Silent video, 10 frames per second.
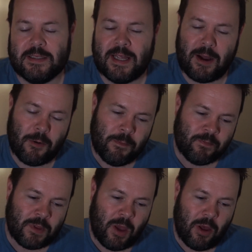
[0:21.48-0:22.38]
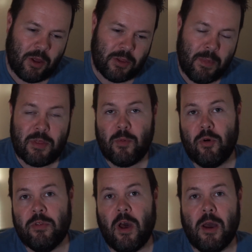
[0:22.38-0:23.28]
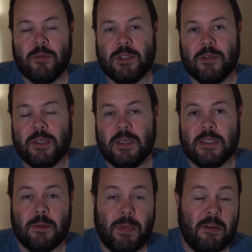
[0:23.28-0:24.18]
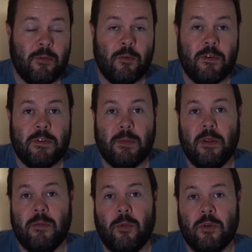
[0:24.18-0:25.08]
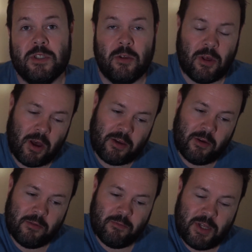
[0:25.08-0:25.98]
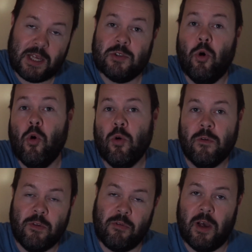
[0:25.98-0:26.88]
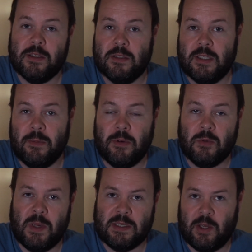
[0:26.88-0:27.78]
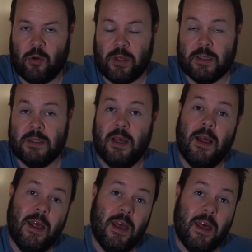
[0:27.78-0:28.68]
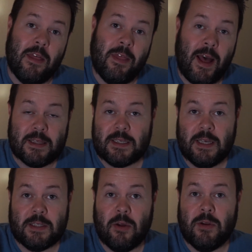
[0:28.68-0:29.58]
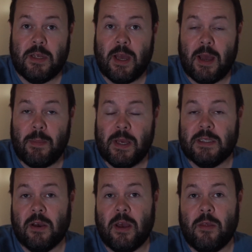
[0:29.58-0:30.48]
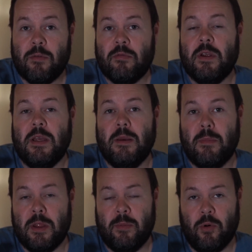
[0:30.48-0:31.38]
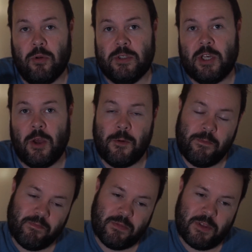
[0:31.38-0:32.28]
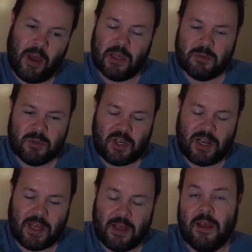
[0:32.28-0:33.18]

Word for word: Now, the motherboard that I was using, it's a B450 motherboard so that I can test all of the Ryzen CPUs basically on it. That is only a PCIe 3 motherboard. So the answer was clear.